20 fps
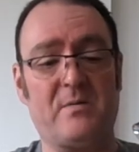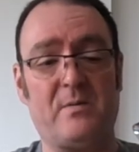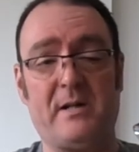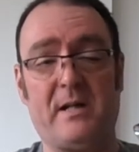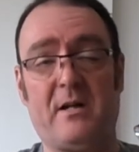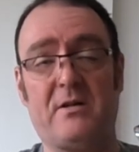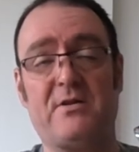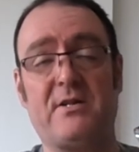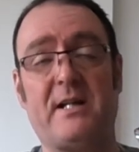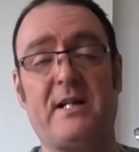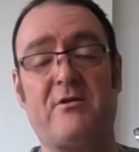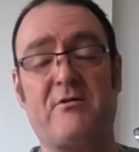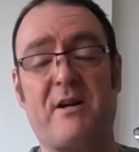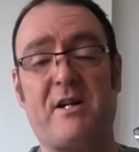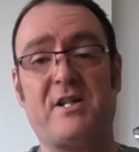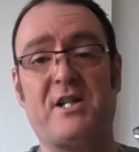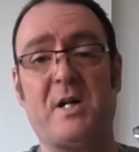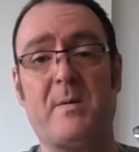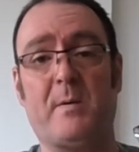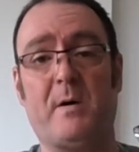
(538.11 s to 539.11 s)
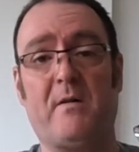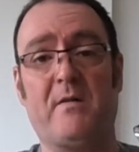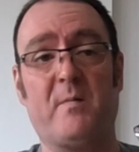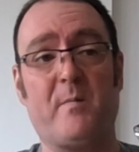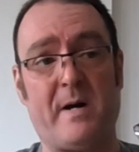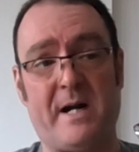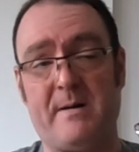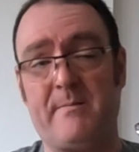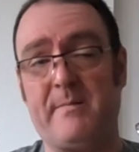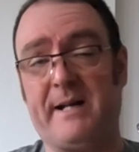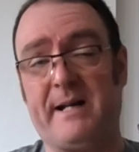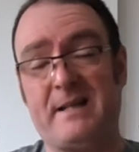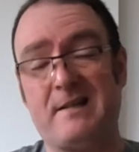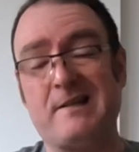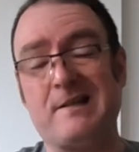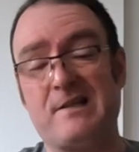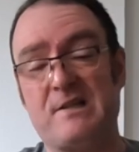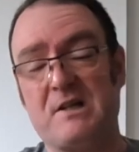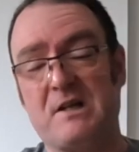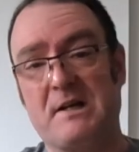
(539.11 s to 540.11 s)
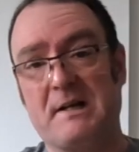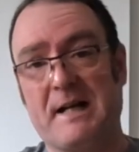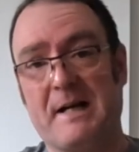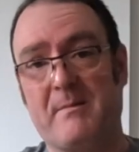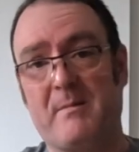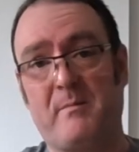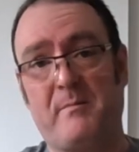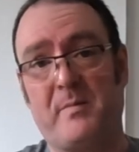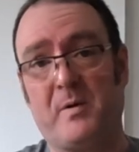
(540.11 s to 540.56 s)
we don't take your crash helmet off, the paramedics can turn up,